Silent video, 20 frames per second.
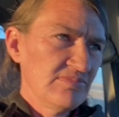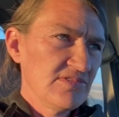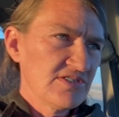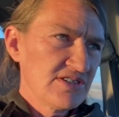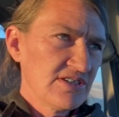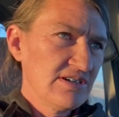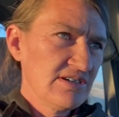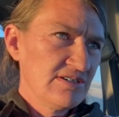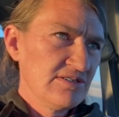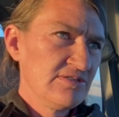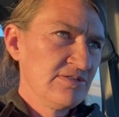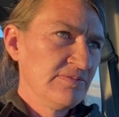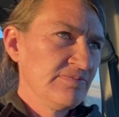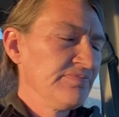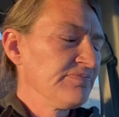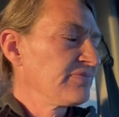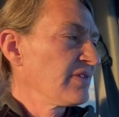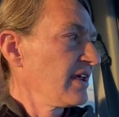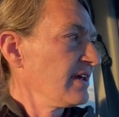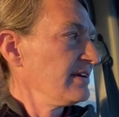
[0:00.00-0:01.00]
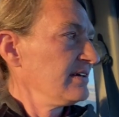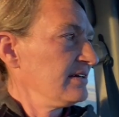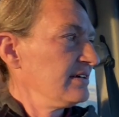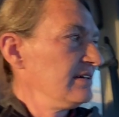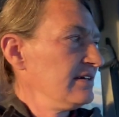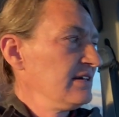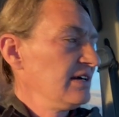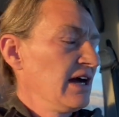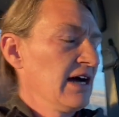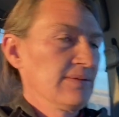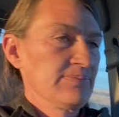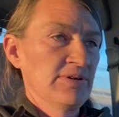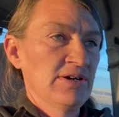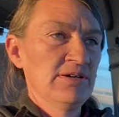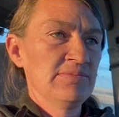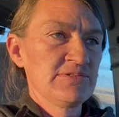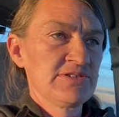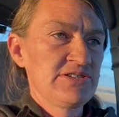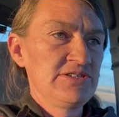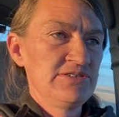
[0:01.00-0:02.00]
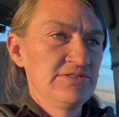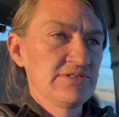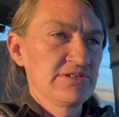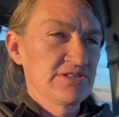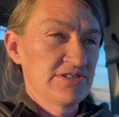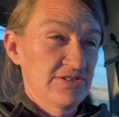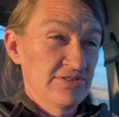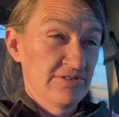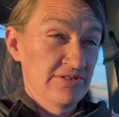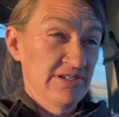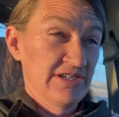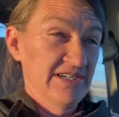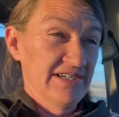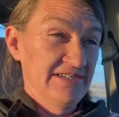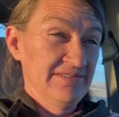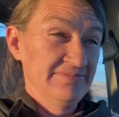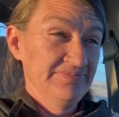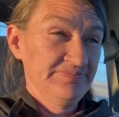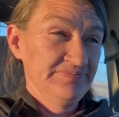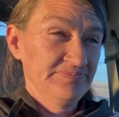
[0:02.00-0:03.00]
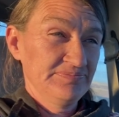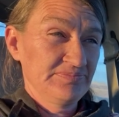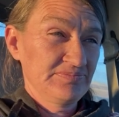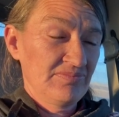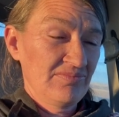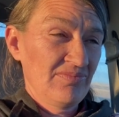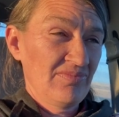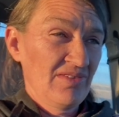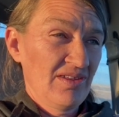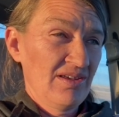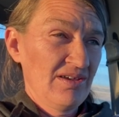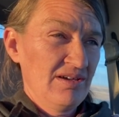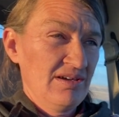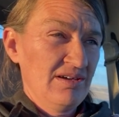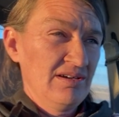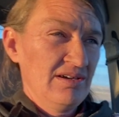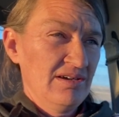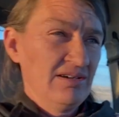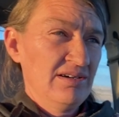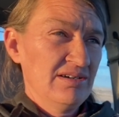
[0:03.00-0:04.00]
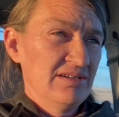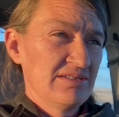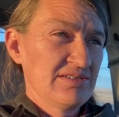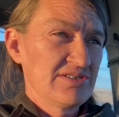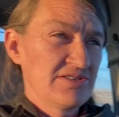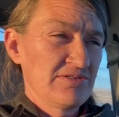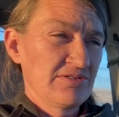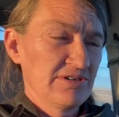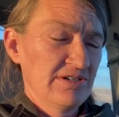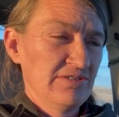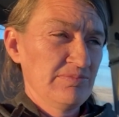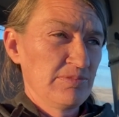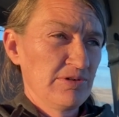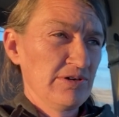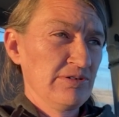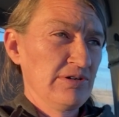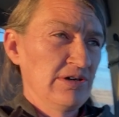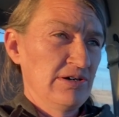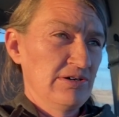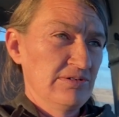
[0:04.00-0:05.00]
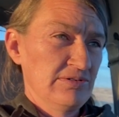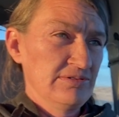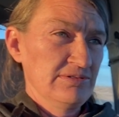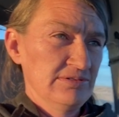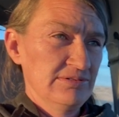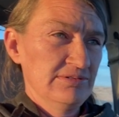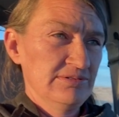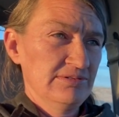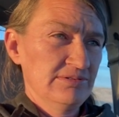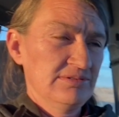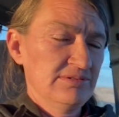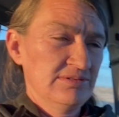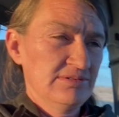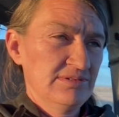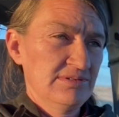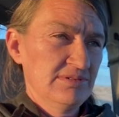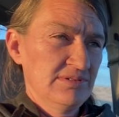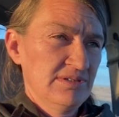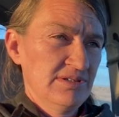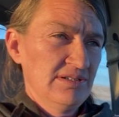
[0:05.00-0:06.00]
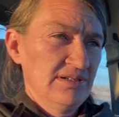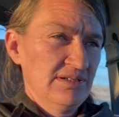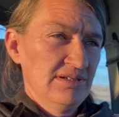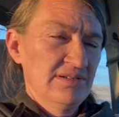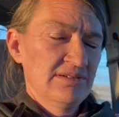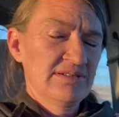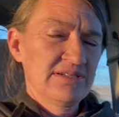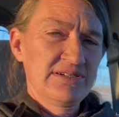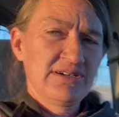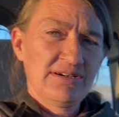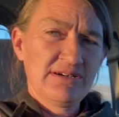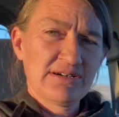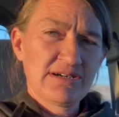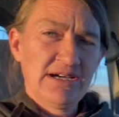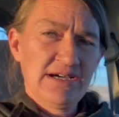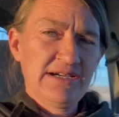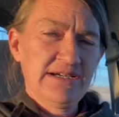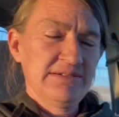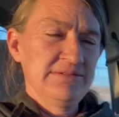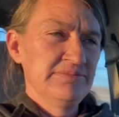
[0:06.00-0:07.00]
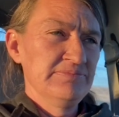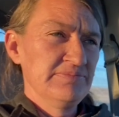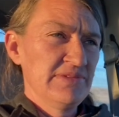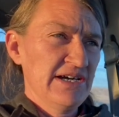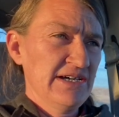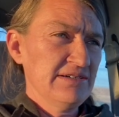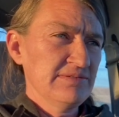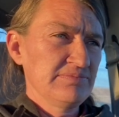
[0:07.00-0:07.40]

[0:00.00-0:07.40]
So, I promised you a story. The story of Bruno, the dog I met